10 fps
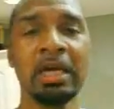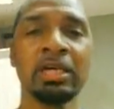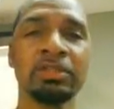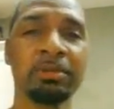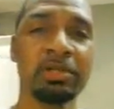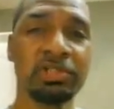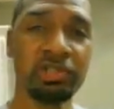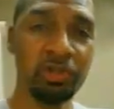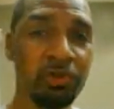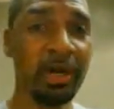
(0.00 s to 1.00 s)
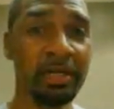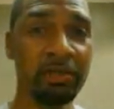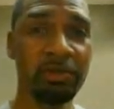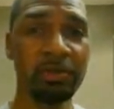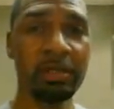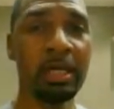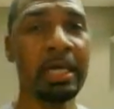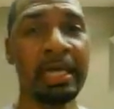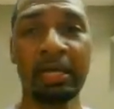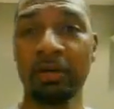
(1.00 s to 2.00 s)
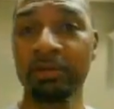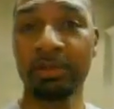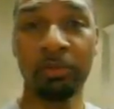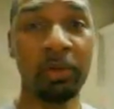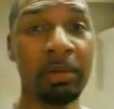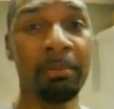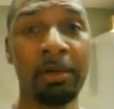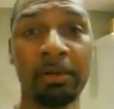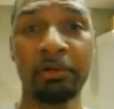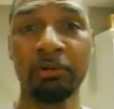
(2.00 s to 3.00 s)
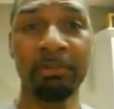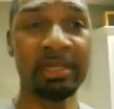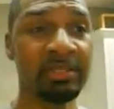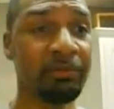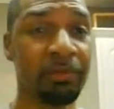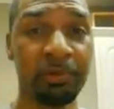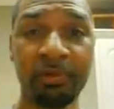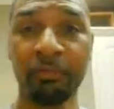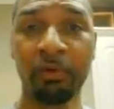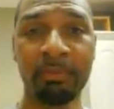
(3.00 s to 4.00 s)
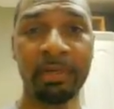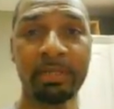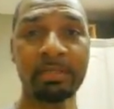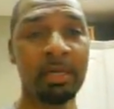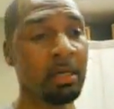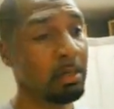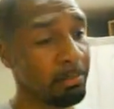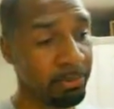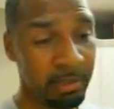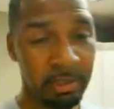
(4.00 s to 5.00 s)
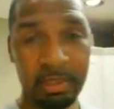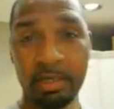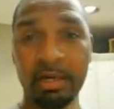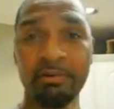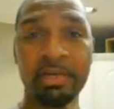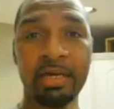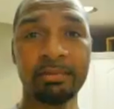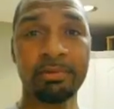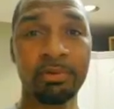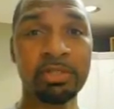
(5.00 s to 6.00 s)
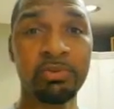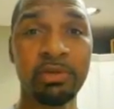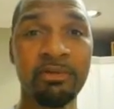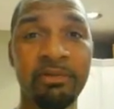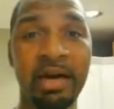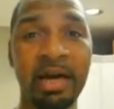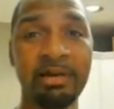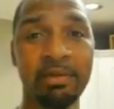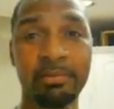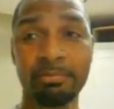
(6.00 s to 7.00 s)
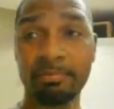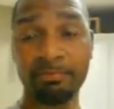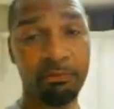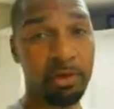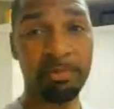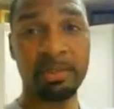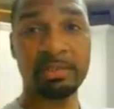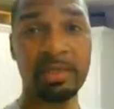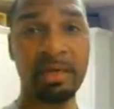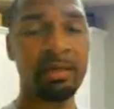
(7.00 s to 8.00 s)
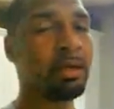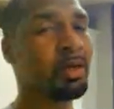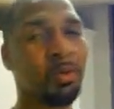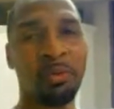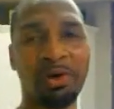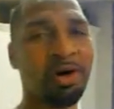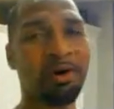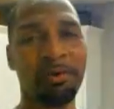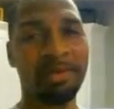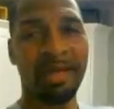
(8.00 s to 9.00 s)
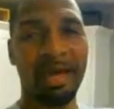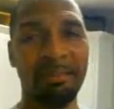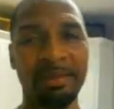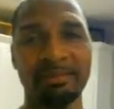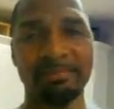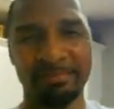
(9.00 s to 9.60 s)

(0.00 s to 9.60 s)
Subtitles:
So I'm going to show you how to do it. It goes into one bowl. You mix it for 3 to 4 minutes. Put it in the oven at 325, and 40 minutes later, we're all going to be happy.